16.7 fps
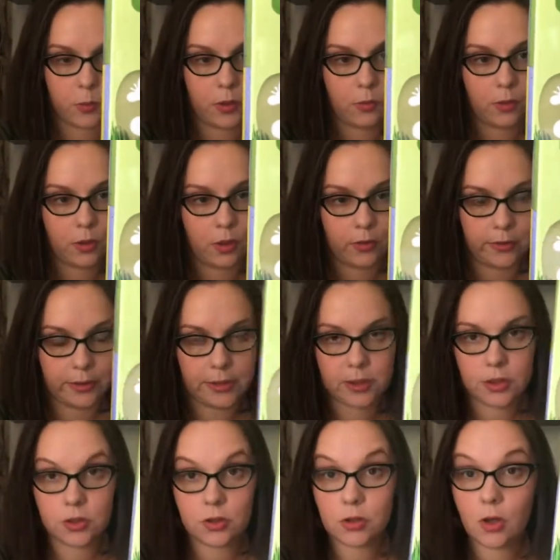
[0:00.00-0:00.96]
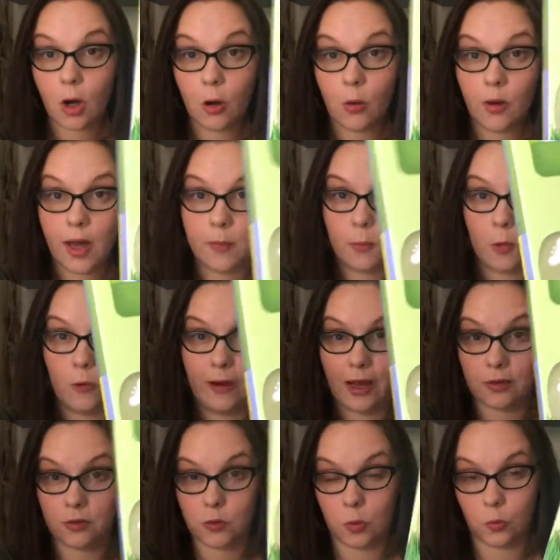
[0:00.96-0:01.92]
We were going to go a more
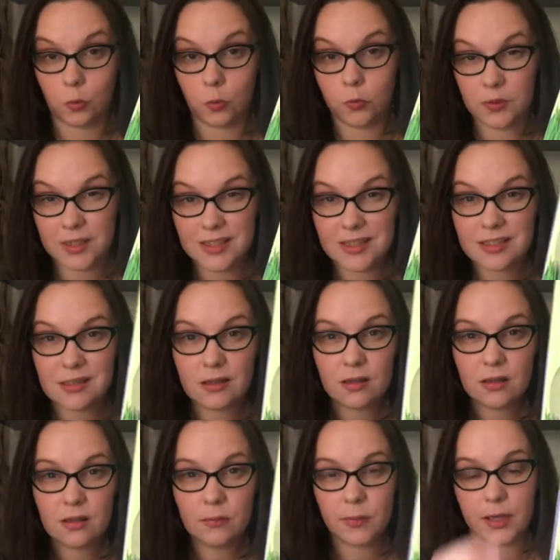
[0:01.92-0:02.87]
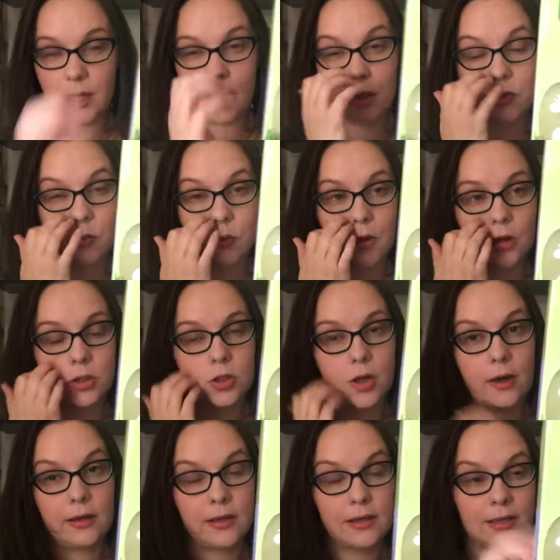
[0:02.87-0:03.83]
natural route this year because we are
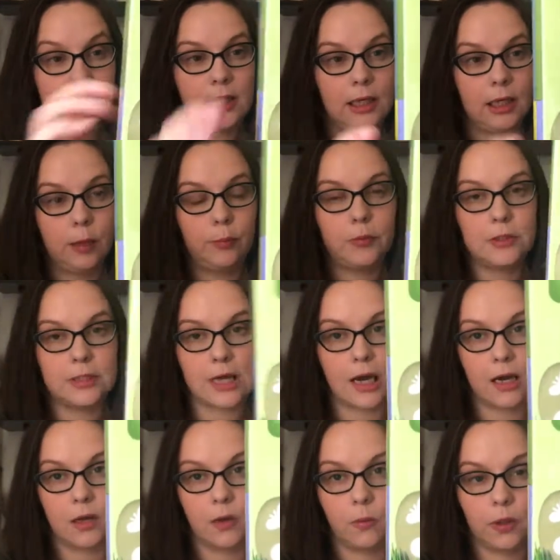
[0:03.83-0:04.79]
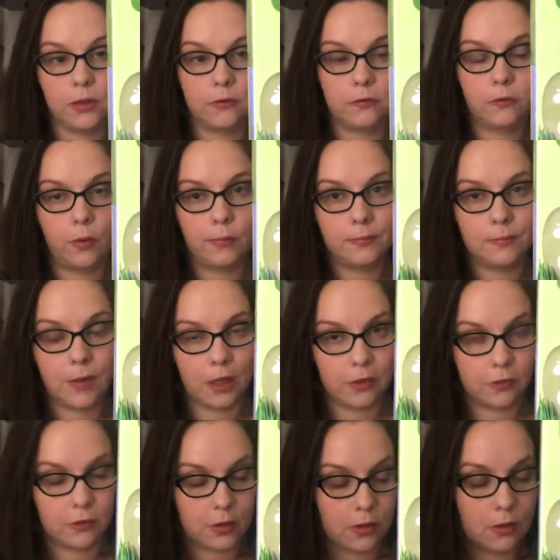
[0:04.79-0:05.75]
trying to keep dye away from my
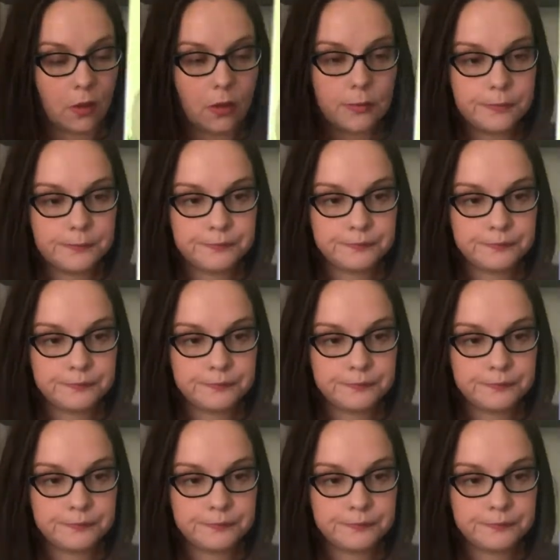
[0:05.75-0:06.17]
3-year-old.